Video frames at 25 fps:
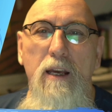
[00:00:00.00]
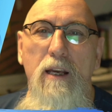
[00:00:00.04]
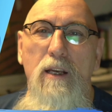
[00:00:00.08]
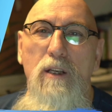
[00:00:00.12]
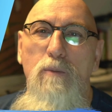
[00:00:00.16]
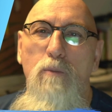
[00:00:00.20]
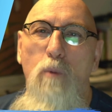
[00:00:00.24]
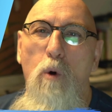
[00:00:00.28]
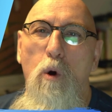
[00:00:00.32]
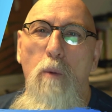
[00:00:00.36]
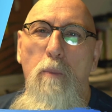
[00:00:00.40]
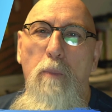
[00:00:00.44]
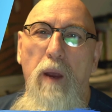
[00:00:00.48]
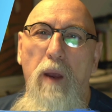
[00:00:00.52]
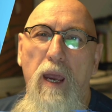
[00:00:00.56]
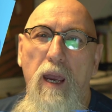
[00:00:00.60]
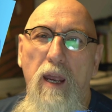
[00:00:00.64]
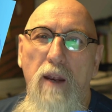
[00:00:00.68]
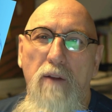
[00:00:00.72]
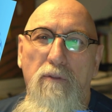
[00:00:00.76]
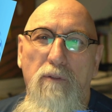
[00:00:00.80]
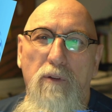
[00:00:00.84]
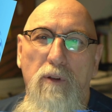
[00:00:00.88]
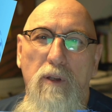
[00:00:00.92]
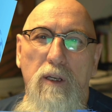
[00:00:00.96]
is more
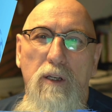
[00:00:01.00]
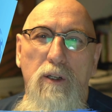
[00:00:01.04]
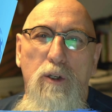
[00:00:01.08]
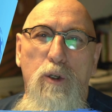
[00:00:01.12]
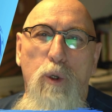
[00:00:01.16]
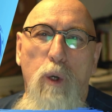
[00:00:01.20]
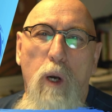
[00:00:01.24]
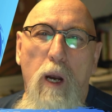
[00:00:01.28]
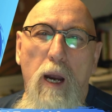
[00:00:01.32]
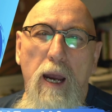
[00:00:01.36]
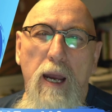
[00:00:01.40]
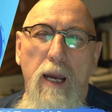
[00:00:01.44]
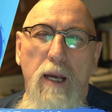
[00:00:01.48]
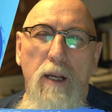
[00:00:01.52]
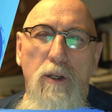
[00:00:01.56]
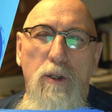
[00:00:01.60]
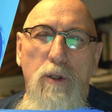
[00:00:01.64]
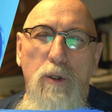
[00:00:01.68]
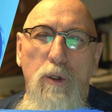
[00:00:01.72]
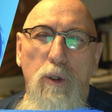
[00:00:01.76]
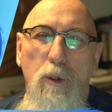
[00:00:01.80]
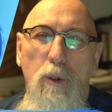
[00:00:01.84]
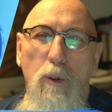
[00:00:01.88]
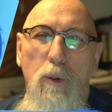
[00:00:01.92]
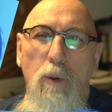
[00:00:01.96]
painful than trying
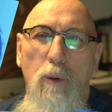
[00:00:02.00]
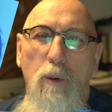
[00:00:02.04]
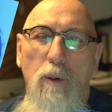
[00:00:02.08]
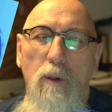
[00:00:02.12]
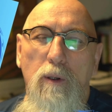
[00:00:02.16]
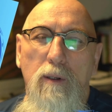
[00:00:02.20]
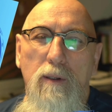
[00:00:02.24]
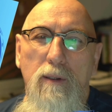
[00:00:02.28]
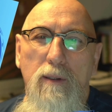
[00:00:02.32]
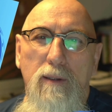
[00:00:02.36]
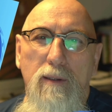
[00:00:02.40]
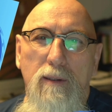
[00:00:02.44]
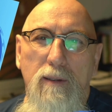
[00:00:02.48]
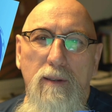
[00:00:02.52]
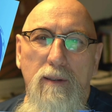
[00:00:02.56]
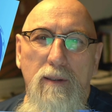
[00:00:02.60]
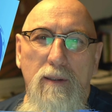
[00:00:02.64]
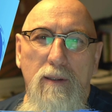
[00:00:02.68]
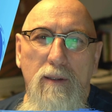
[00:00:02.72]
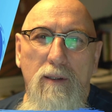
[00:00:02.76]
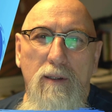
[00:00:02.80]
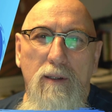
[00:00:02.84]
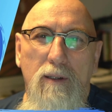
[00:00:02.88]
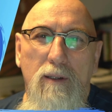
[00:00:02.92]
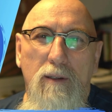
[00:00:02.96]
to
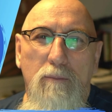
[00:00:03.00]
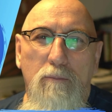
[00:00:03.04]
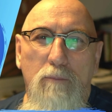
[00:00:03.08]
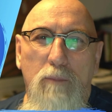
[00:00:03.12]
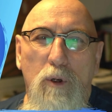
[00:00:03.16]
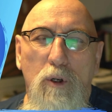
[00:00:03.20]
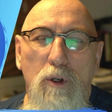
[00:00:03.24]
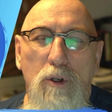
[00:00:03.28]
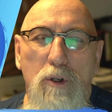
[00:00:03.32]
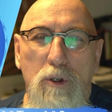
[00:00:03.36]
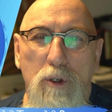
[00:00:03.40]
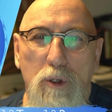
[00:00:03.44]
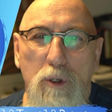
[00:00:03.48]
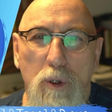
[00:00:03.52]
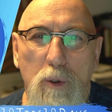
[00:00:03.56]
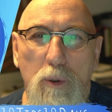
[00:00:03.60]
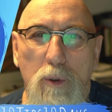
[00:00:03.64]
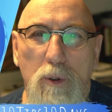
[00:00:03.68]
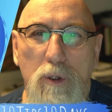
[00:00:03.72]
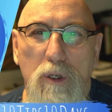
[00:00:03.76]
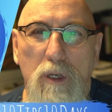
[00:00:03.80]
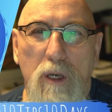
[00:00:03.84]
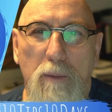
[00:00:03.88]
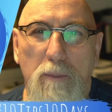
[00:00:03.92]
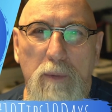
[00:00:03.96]
pursue
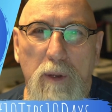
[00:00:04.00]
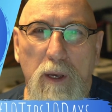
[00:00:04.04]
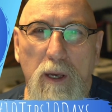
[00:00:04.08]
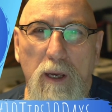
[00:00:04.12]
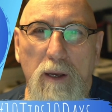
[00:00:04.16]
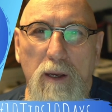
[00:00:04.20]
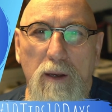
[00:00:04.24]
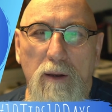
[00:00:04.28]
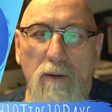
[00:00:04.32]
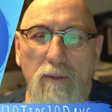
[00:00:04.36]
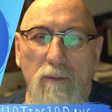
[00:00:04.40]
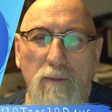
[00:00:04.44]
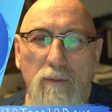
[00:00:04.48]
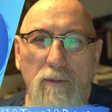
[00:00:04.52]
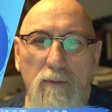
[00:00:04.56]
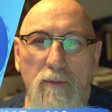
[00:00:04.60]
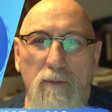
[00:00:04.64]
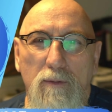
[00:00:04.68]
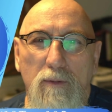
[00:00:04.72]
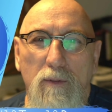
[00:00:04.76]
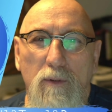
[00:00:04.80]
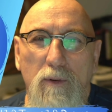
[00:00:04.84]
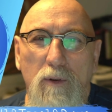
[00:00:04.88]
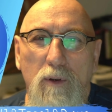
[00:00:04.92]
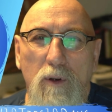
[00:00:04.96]
something
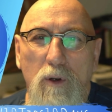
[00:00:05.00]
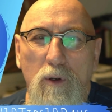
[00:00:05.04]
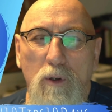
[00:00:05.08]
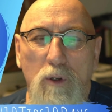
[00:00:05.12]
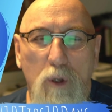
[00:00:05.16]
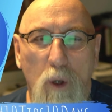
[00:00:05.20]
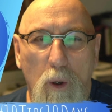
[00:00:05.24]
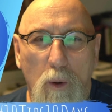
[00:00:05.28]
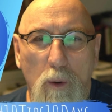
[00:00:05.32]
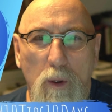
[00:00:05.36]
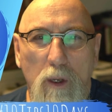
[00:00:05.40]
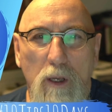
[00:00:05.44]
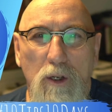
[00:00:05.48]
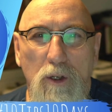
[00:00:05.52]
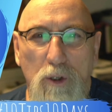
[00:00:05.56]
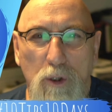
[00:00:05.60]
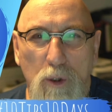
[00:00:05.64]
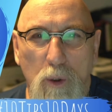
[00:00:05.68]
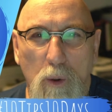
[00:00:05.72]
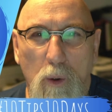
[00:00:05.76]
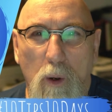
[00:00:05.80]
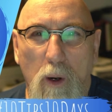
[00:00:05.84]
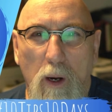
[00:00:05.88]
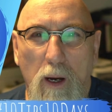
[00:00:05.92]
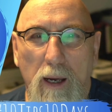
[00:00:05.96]
you don't
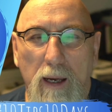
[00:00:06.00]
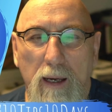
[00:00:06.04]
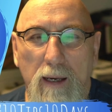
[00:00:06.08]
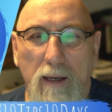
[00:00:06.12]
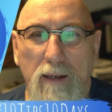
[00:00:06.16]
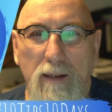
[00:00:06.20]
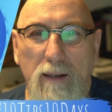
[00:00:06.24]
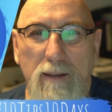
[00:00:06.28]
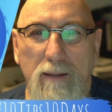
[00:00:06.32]
enjoy.